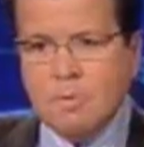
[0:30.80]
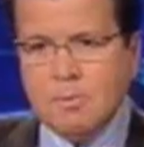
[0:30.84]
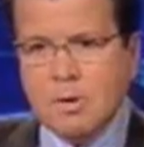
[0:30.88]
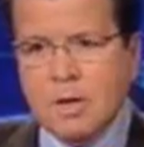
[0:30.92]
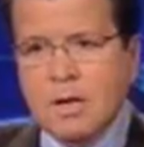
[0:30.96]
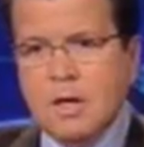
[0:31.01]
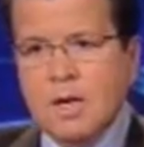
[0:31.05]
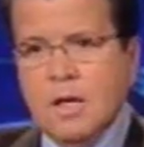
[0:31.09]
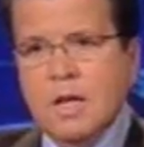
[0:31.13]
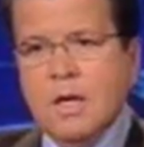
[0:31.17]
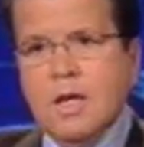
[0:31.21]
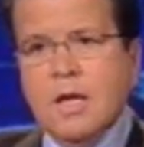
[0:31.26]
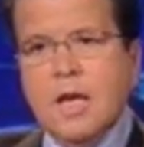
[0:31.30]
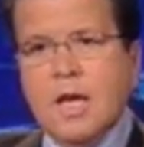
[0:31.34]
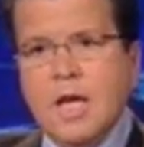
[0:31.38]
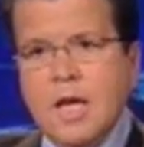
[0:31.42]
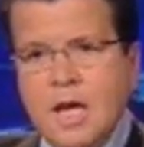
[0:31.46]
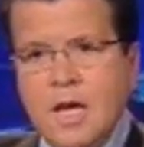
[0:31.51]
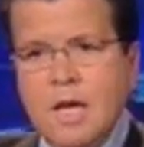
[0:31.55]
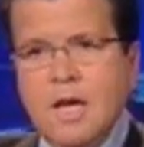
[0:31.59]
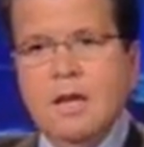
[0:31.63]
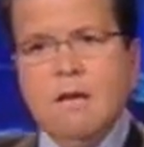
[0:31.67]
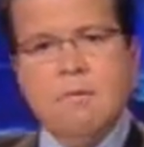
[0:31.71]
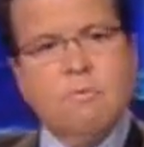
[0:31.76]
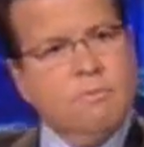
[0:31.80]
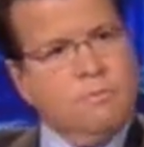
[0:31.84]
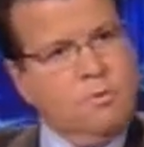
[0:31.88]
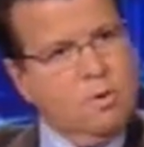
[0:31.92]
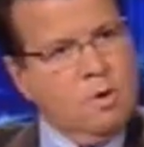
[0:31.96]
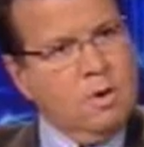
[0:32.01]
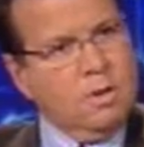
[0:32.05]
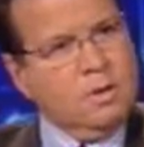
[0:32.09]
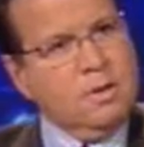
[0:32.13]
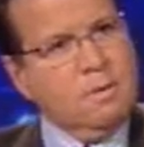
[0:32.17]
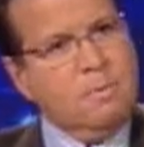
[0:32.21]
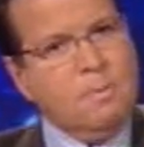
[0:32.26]
Remember, he
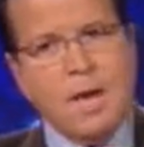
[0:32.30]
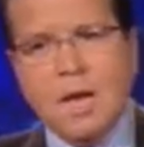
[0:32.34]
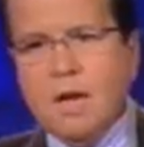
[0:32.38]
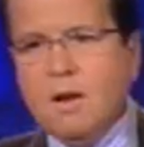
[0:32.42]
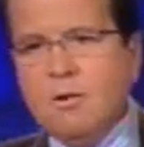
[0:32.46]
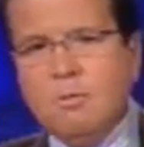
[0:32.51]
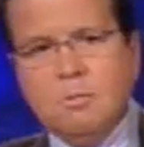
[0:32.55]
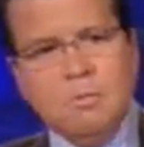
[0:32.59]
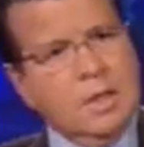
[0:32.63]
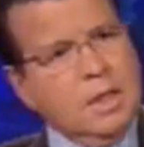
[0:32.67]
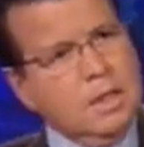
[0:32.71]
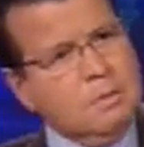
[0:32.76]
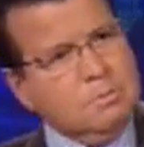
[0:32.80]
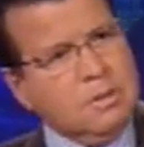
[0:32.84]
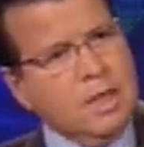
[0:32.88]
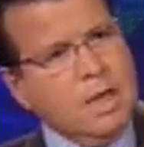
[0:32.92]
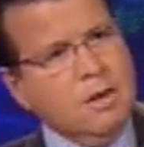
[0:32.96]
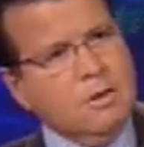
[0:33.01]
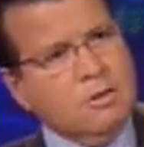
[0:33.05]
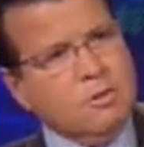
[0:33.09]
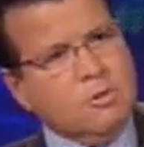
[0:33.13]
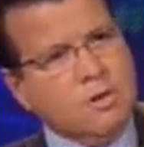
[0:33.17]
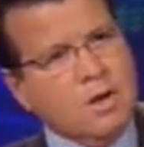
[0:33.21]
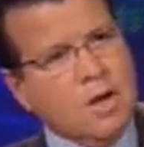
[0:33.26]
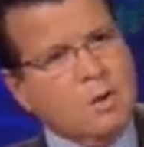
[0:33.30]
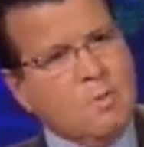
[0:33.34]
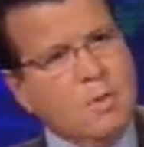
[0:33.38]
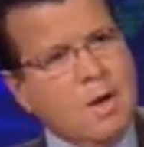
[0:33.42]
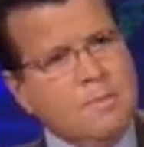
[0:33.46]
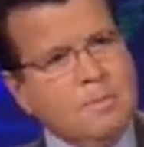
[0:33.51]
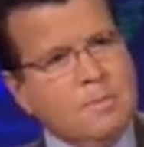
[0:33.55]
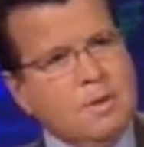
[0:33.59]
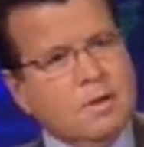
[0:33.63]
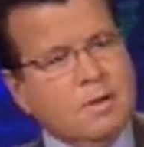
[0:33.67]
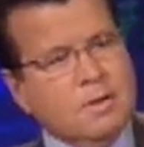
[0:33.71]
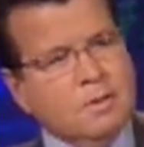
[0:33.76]
fought the Bayonne leader, Chuck
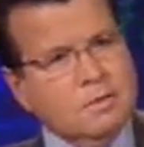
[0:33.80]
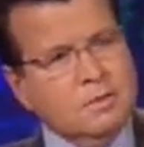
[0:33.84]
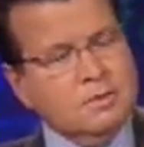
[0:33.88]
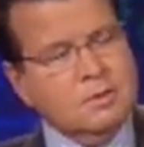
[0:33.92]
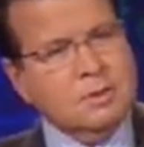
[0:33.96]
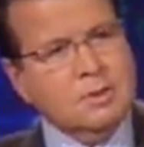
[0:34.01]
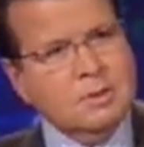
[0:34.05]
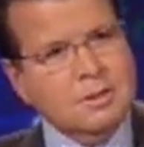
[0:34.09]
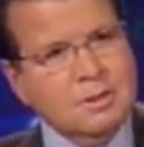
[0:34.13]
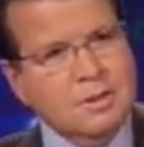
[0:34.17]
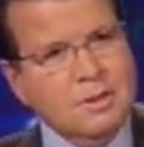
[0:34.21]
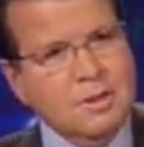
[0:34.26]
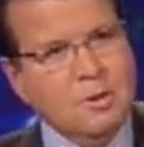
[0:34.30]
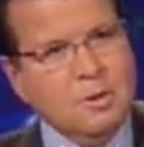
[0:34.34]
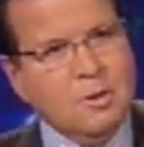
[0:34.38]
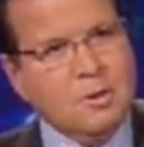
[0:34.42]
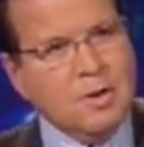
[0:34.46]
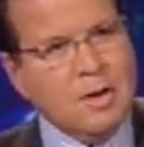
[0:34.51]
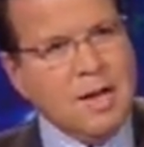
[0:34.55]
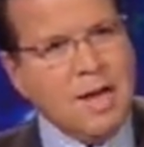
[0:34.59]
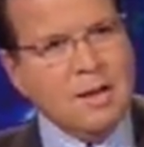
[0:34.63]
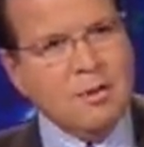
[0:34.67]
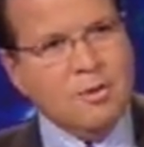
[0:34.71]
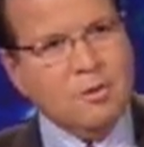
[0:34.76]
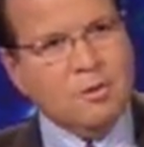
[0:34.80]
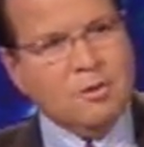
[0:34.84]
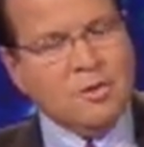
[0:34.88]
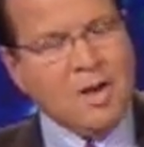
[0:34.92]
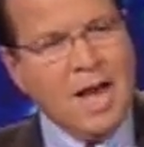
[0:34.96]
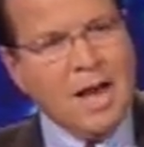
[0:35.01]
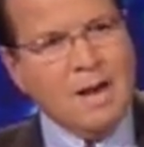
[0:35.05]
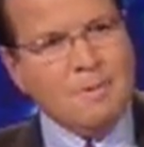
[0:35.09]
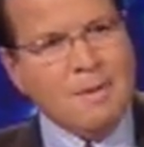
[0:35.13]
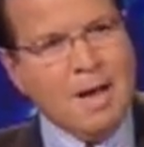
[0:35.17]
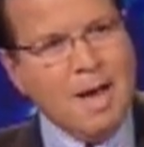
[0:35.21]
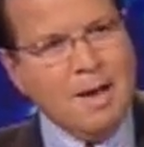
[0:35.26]
Wepner. You could have had your
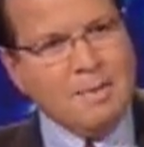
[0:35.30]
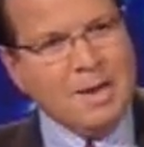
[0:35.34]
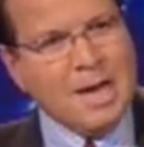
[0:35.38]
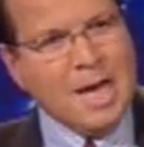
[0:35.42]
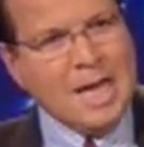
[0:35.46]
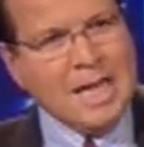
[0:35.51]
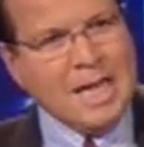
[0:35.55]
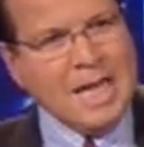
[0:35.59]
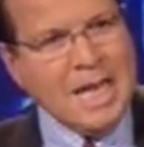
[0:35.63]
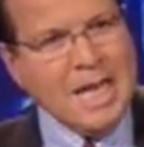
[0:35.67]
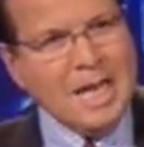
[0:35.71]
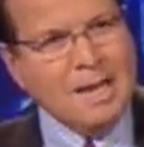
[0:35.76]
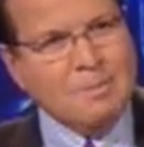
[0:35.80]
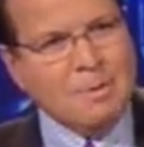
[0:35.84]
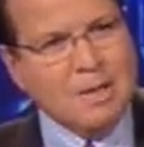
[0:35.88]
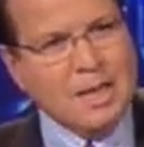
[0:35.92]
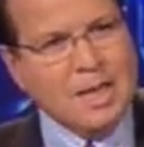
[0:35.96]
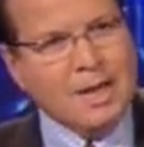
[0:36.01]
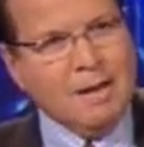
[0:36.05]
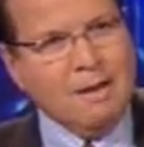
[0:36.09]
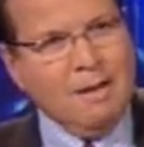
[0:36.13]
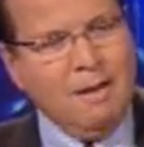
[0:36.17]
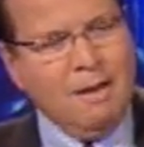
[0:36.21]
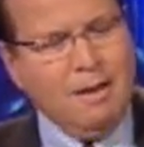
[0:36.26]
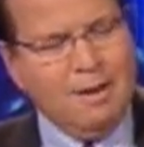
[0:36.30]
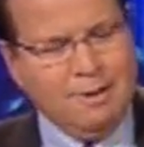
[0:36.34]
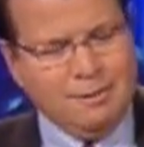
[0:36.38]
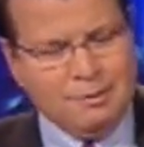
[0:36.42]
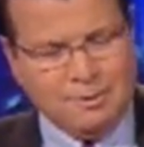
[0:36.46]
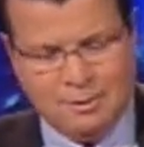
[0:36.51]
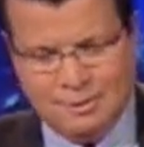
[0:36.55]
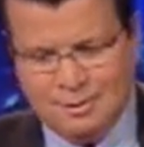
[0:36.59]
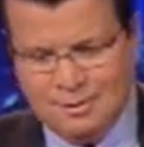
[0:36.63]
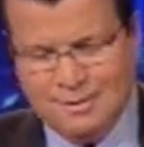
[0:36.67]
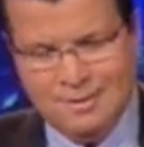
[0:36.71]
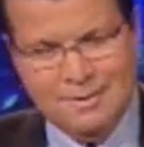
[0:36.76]
shot at Muhammad Ali, but you
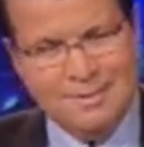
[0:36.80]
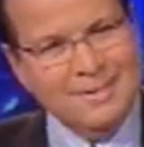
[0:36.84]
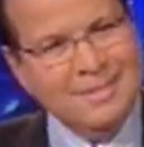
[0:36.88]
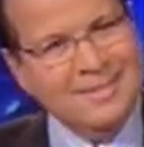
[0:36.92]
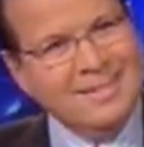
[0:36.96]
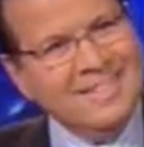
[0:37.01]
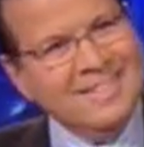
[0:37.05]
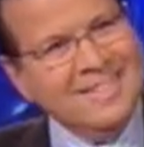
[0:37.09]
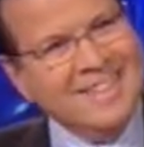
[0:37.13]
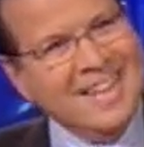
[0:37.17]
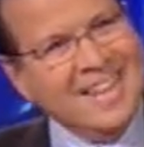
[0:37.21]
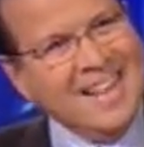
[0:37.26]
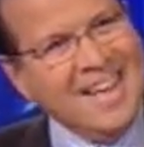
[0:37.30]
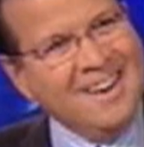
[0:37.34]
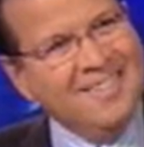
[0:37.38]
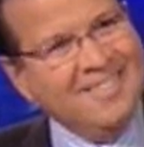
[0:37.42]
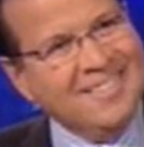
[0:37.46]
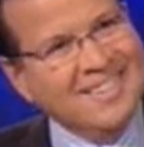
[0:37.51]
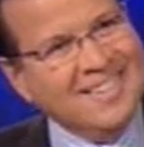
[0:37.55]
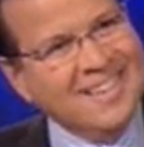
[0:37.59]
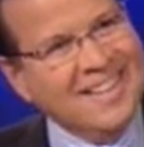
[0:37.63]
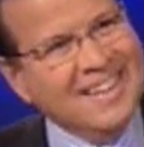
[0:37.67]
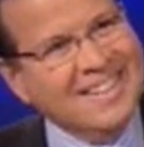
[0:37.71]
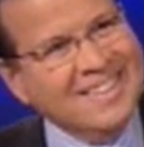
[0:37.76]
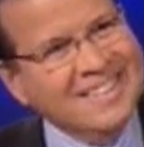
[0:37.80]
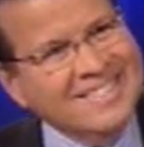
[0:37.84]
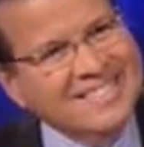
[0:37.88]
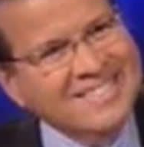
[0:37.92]
lost. And that was that.